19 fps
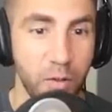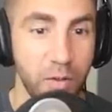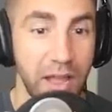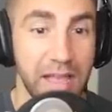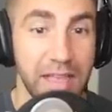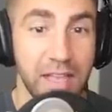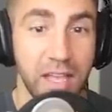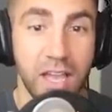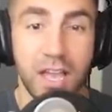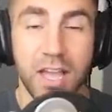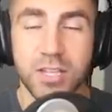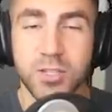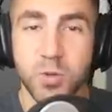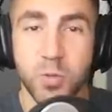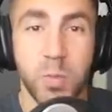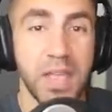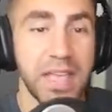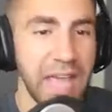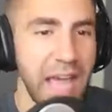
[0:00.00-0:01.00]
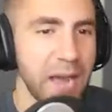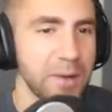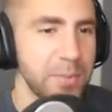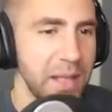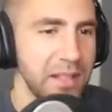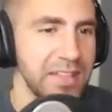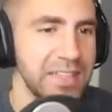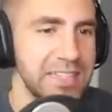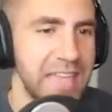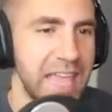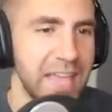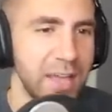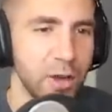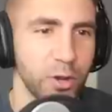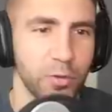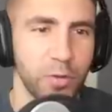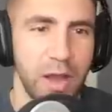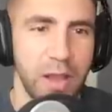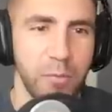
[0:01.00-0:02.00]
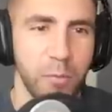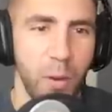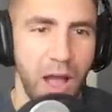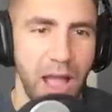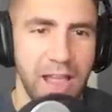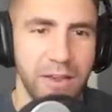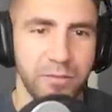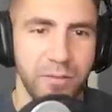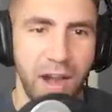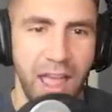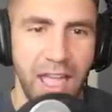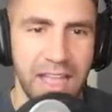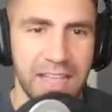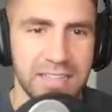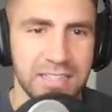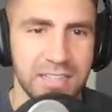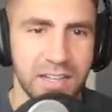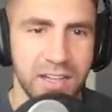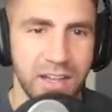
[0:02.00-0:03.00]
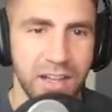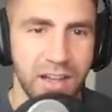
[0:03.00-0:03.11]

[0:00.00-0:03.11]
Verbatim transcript: Okay, dude, we got to be able to take a great white, right?